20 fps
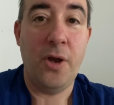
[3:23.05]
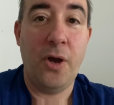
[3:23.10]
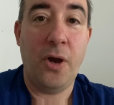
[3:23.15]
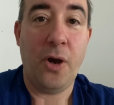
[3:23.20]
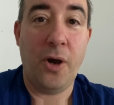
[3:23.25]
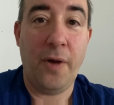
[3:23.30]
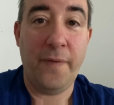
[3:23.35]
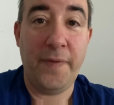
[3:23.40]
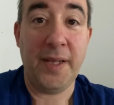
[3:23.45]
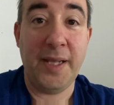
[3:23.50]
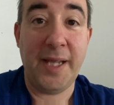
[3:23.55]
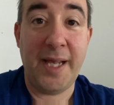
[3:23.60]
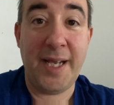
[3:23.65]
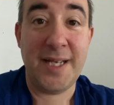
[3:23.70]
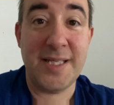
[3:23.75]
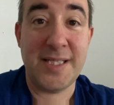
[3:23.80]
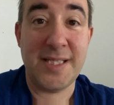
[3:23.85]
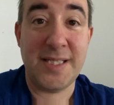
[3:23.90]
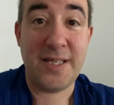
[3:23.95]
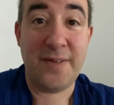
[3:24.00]
on the
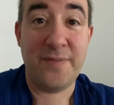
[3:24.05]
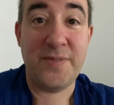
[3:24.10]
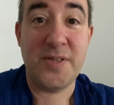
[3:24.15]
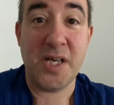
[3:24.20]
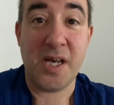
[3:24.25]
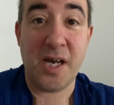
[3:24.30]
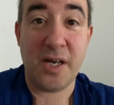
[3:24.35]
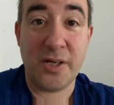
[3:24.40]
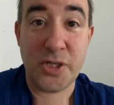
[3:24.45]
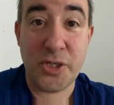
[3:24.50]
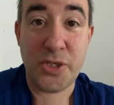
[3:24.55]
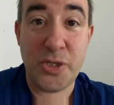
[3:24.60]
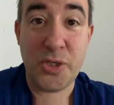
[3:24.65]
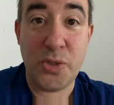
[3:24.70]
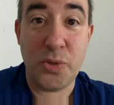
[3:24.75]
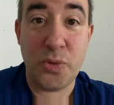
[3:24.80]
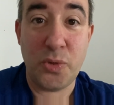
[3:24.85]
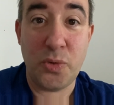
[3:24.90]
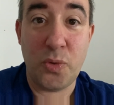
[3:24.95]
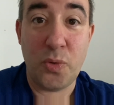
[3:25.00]
legacy of Doctor
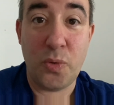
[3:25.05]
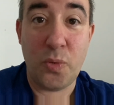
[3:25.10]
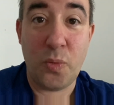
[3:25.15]
Who,